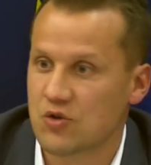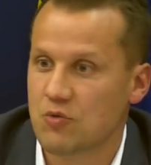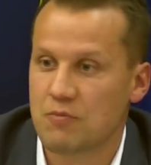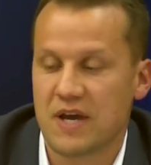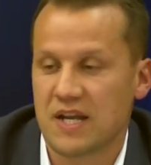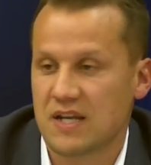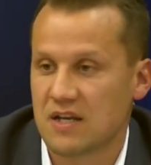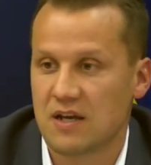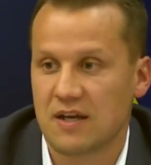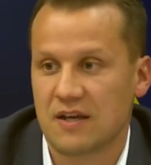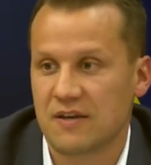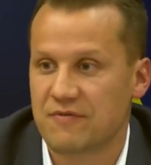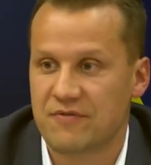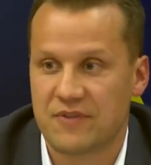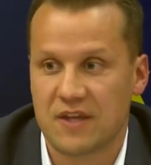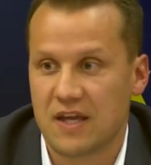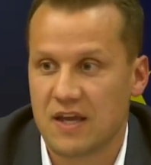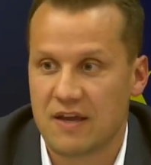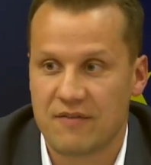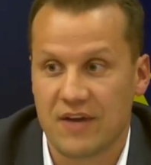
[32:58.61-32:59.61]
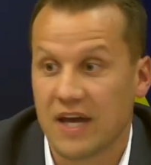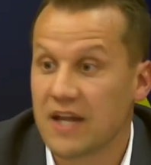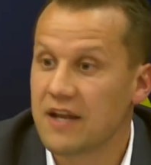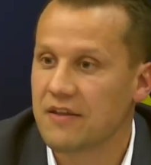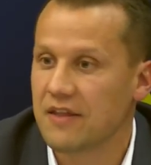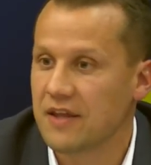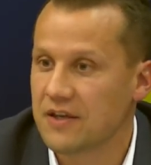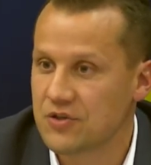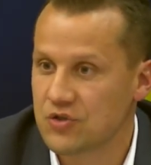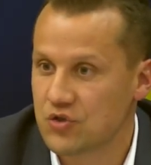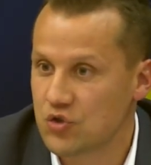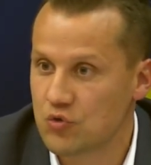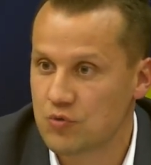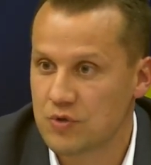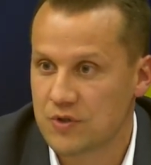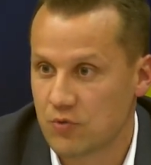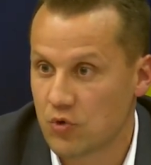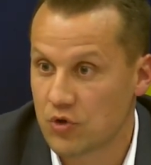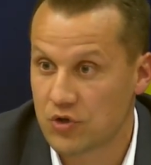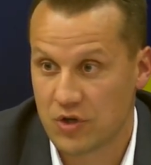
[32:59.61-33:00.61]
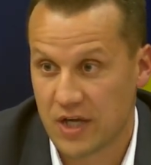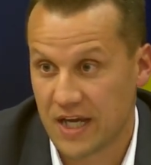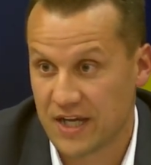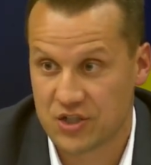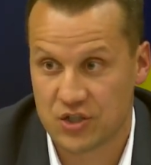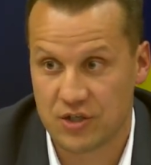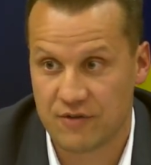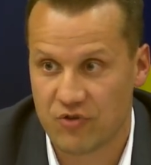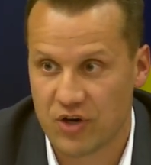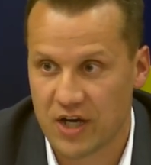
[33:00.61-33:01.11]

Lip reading: no matter if they have anything to do with what you're actually